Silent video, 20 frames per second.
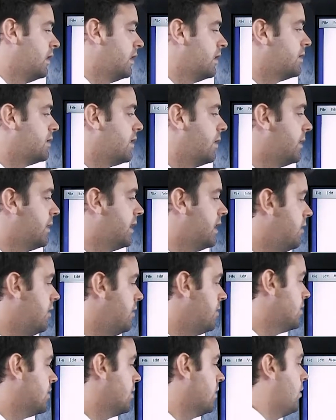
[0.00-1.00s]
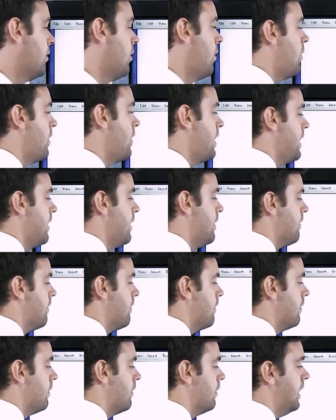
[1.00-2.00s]
So we use oi
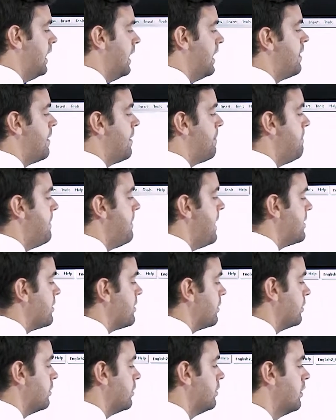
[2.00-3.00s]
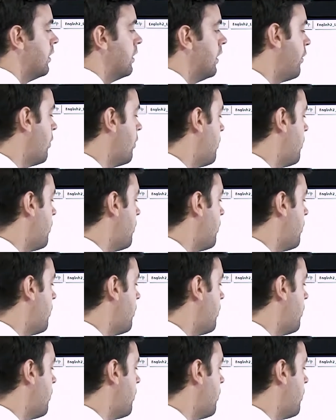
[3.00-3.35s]
in the middle of a